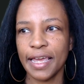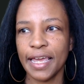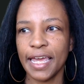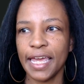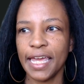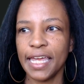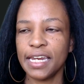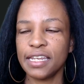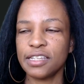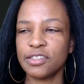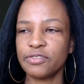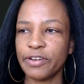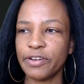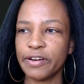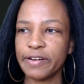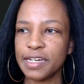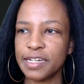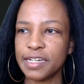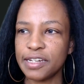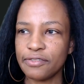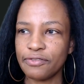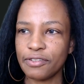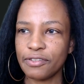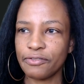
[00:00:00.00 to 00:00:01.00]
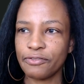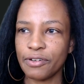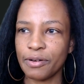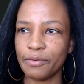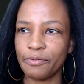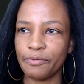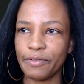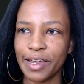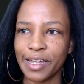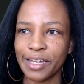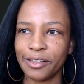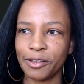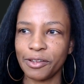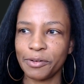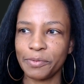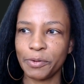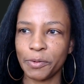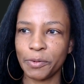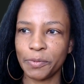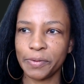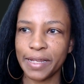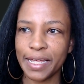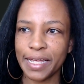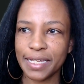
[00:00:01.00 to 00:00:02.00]
It is very different from regular
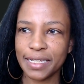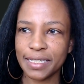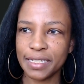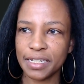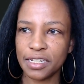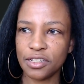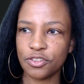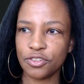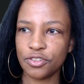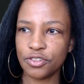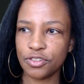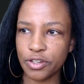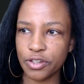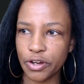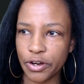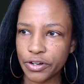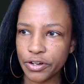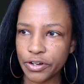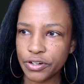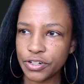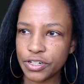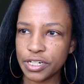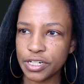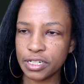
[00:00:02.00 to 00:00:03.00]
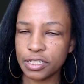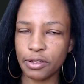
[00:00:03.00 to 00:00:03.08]
Perplexity search.